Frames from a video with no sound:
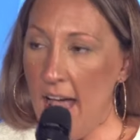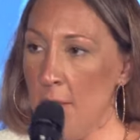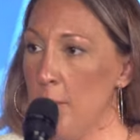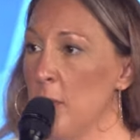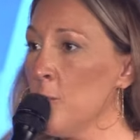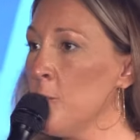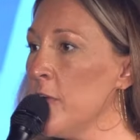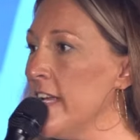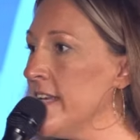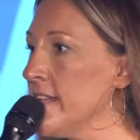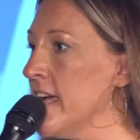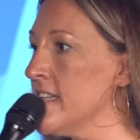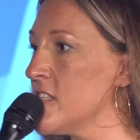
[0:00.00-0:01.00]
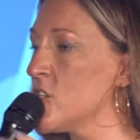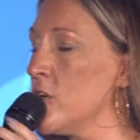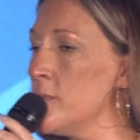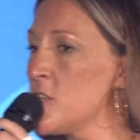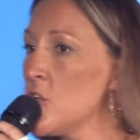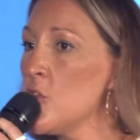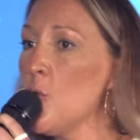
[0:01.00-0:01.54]
I've been reading that
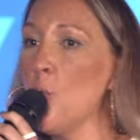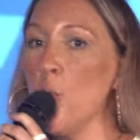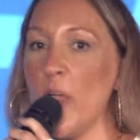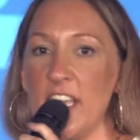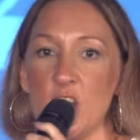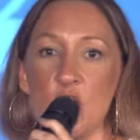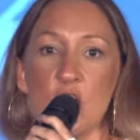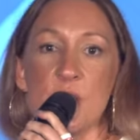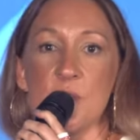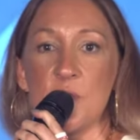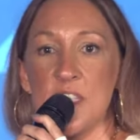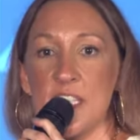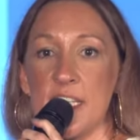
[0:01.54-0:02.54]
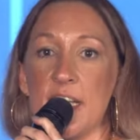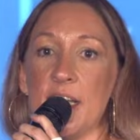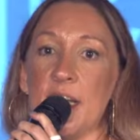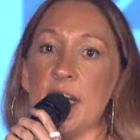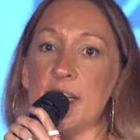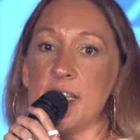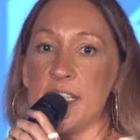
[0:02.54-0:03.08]
scripture, the wages of
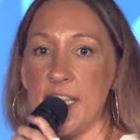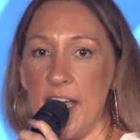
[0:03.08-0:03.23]
sin is